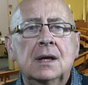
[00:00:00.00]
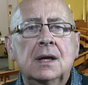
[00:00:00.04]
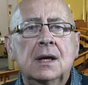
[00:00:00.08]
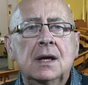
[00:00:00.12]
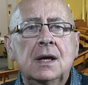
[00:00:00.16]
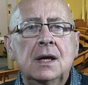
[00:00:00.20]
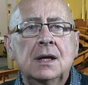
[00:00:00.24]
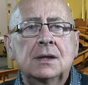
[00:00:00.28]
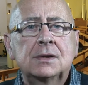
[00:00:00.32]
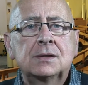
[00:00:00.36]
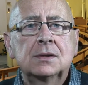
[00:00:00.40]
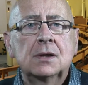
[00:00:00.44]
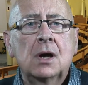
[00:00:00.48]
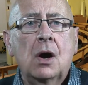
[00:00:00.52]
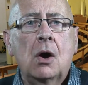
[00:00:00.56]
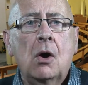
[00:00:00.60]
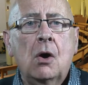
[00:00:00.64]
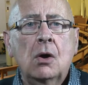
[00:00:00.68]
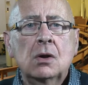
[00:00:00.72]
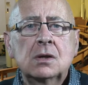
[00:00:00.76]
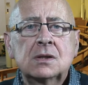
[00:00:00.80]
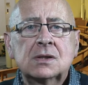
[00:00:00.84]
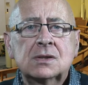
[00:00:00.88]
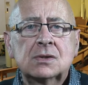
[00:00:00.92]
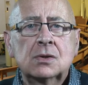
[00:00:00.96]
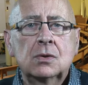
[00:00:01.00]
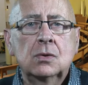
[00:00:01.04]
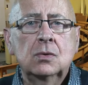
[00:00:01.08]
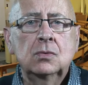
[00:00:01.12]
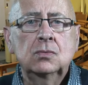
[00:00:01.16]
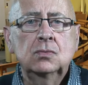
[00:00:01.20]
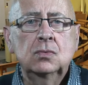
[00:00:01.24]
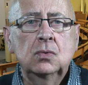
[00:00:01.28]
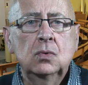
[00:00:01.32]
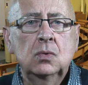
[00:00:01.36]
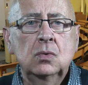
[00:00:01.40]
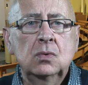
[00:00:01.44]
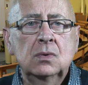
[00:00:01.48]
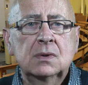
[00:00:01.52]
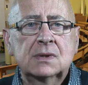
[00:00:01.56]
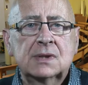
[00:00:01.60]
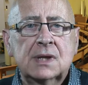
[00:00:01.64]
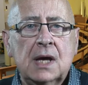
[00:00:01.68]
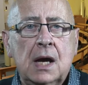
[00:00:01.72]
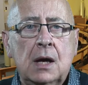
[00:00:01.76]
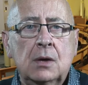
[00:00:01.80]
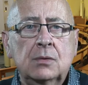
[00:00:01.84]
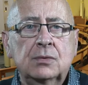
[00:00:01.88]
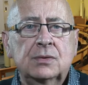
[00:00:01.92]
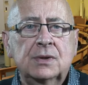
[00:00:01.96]
It also rules
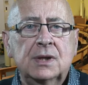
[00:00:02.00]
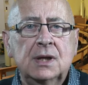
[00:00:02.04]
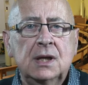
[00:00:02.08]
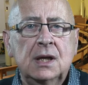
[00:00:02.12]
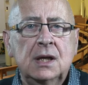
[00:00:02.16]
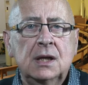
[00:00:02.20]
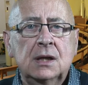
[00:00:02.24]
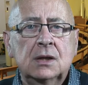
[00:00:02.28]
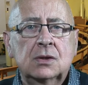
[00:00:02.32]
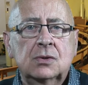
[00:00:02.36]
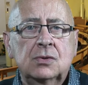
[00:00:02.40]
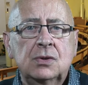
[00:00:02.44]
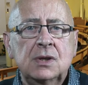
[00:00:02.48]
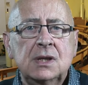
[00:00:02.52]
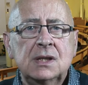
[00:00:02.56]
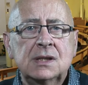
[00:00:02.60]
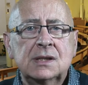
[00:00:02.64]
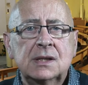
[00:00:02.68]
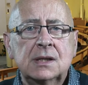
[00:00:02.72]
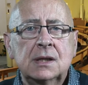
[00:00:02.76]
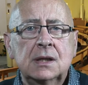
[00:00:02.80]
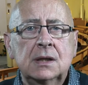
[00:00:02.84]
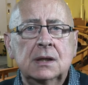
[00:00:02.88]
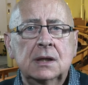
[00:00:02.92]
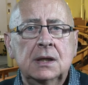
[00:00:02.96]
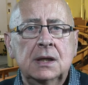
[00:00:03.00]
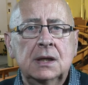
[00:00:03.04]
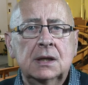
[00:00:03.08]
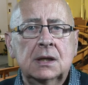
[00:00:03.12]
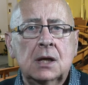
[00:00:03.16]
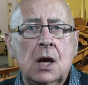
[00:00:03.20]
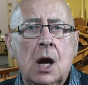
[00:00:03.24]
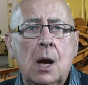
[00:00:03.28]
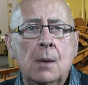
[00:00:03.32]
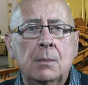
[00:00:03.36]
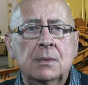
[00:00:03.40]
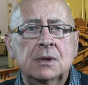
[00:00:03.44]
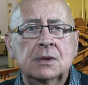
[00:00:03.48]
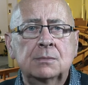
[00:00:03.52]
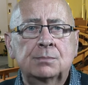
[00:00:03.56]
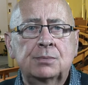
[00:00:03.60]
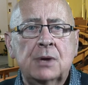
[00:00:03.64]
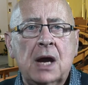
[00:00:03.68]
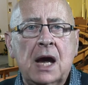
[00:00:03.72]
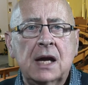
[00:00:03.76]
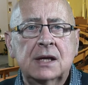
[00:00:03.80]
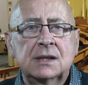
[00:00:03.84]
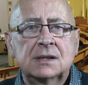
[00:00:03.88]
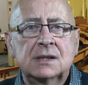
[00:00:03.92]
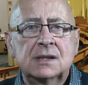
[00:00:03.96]
out the increasingly common
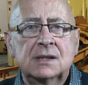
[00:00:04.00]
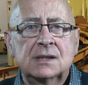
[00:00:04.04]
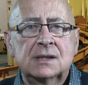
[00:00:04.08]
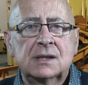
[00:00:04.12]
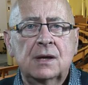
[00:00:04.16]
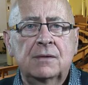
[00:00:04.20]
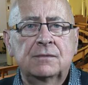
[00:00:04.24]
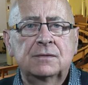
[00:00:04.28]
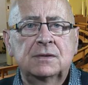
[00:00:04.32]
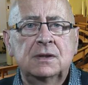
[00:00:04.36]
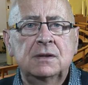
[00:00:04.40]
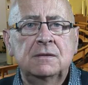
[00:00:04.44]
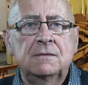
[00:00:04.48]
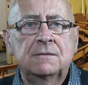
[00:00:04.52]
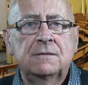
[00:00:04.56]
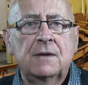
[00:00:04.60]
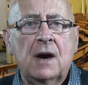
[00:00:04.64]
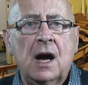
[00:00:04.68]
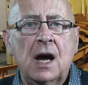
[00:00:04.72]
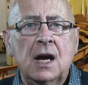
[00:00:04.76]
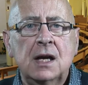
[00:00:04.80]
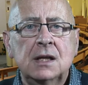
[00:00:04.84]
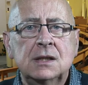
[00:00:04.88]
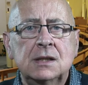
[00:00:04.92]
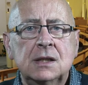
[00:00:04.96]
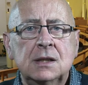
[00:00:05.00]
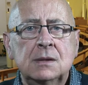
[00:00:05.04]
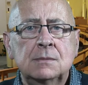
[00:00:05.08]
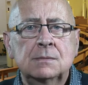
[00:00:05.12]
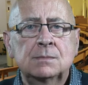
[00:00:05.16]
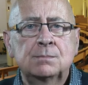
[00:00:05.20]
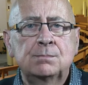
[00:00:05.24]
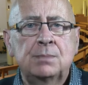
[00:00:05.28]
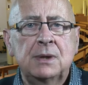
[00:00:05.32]
practice of dividing